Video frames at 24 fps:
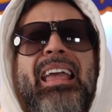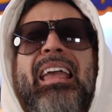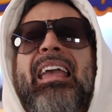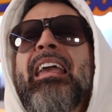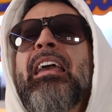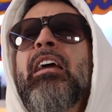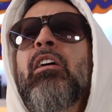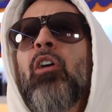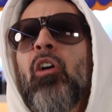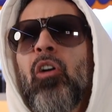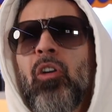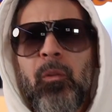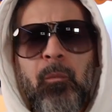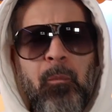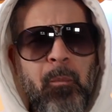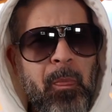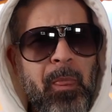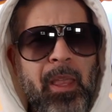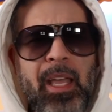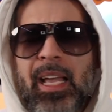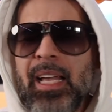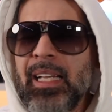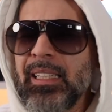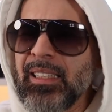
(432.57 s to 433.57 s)
ill.
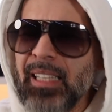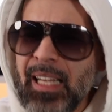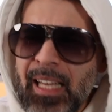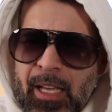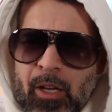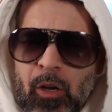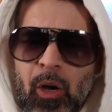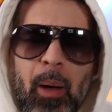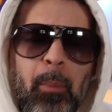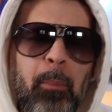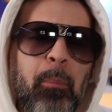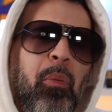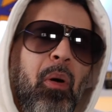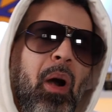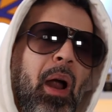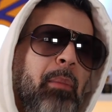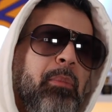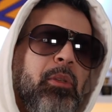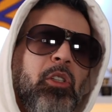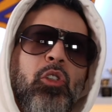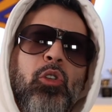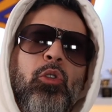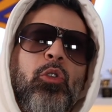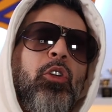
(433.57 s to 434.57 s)
It's ill, I
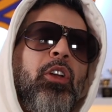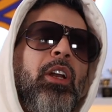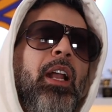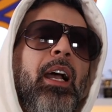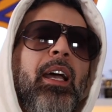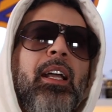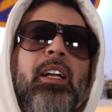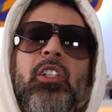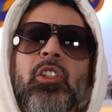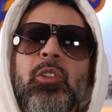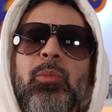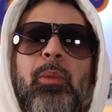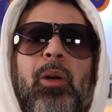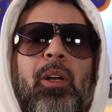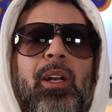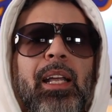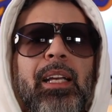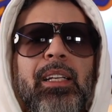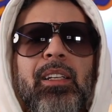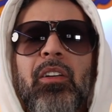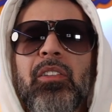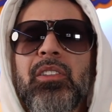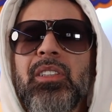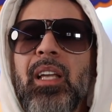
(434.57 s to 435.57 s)
promise you. You're not gonna smell
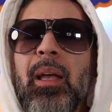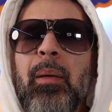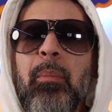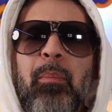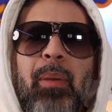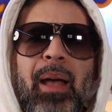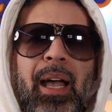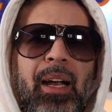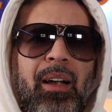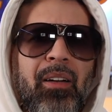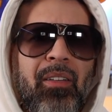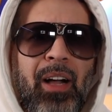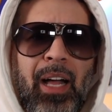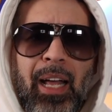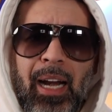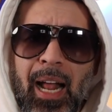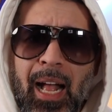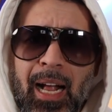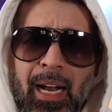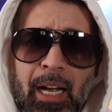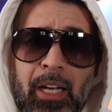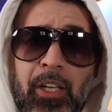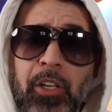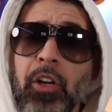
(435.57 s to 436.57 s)
like a 10 bag of
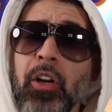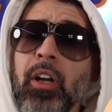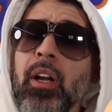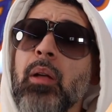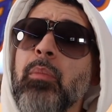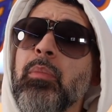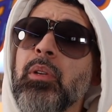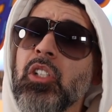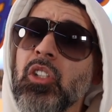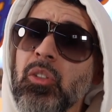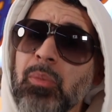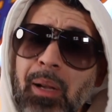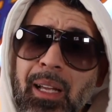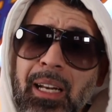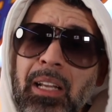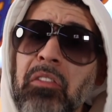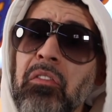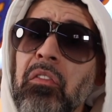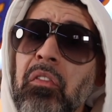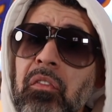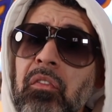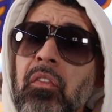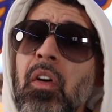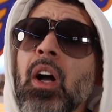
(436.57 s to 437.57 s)
haraka. You're gonna be smelling
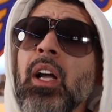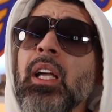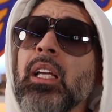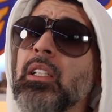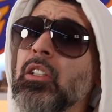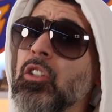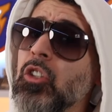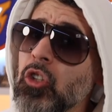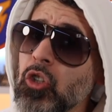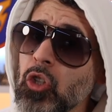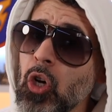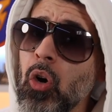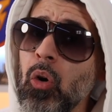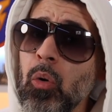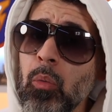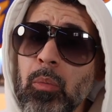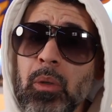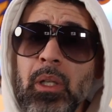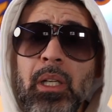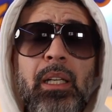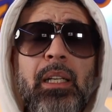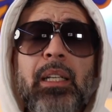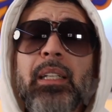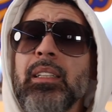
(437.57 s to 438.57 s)
fucking dope.
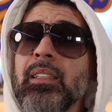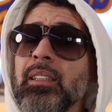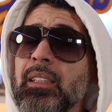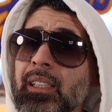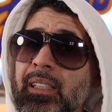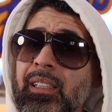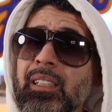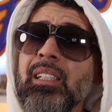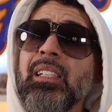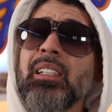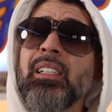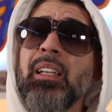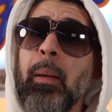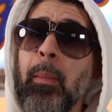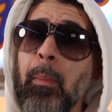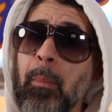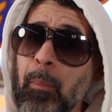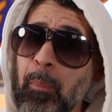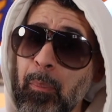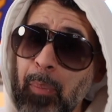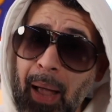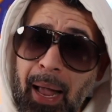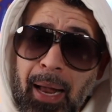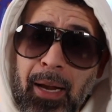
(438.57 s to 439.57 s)
This is a
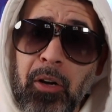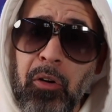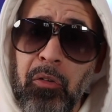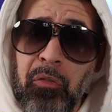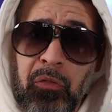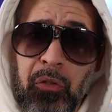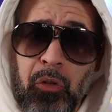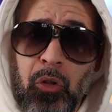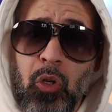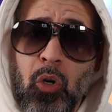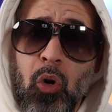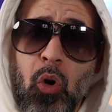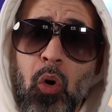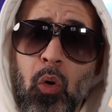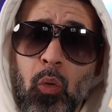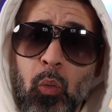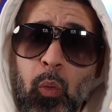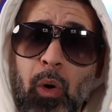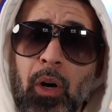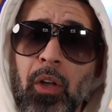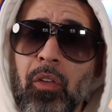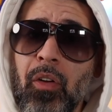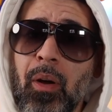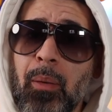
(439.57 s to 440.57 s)
banger for the cold
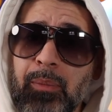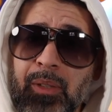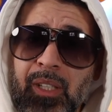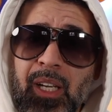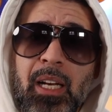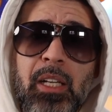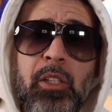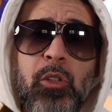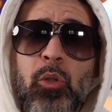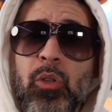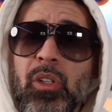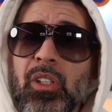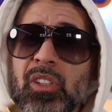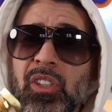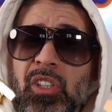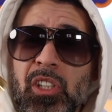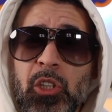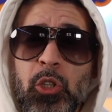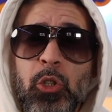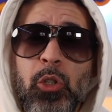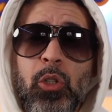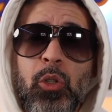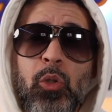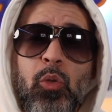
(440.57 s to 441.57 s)
weather. I'm telling you, the
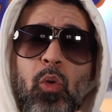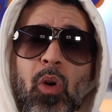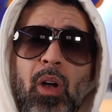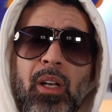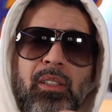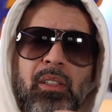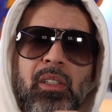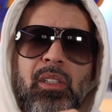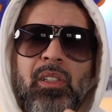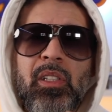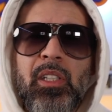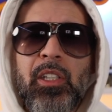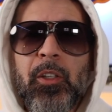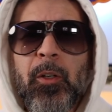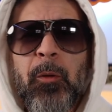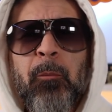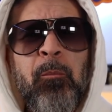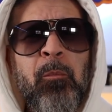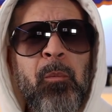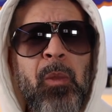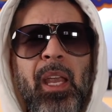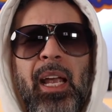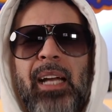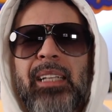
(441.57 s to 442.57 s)
citric nuances here
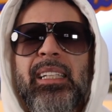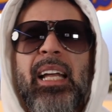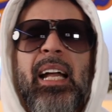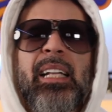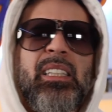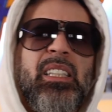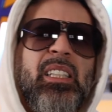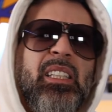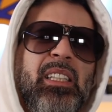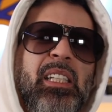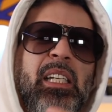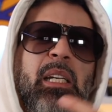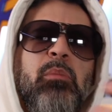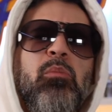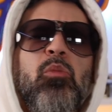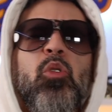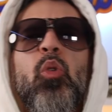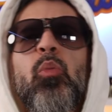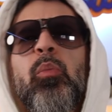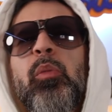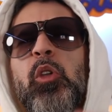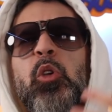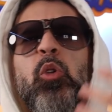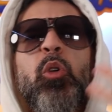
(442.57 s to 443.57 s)
and that steam
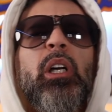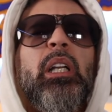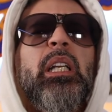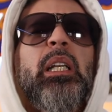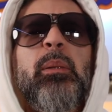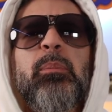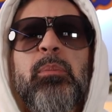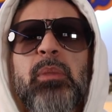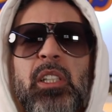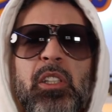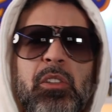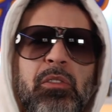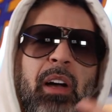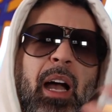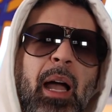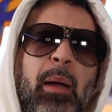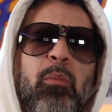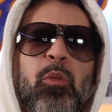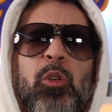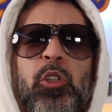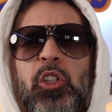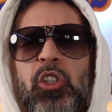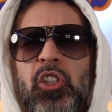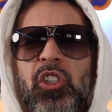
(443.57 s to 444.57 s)
room eucalyptus
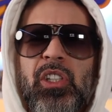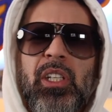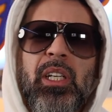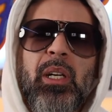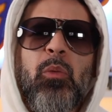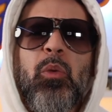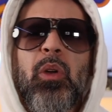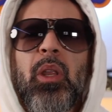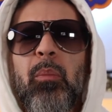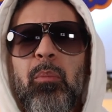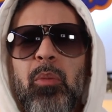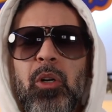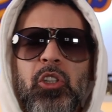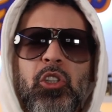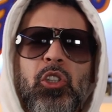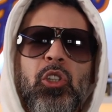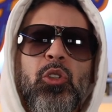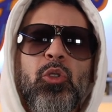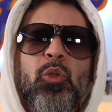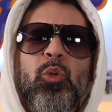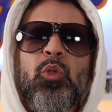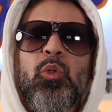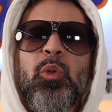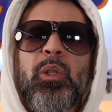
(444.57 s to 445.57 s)
vibe when you're sitting with a bunch of
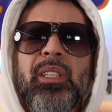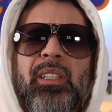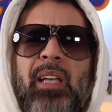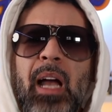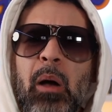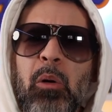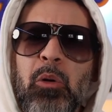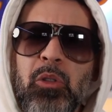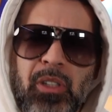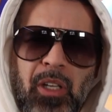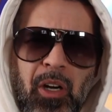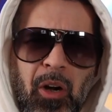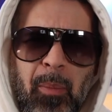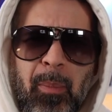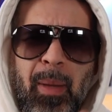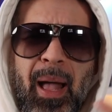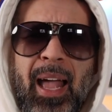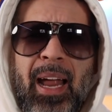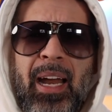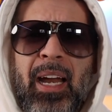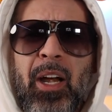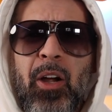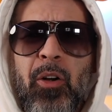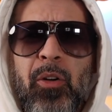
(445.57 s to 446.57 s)
dudes with towels that are
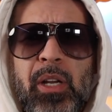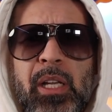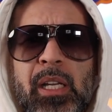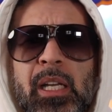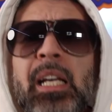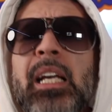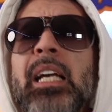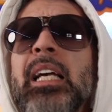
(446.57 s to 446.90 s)
mad hairy,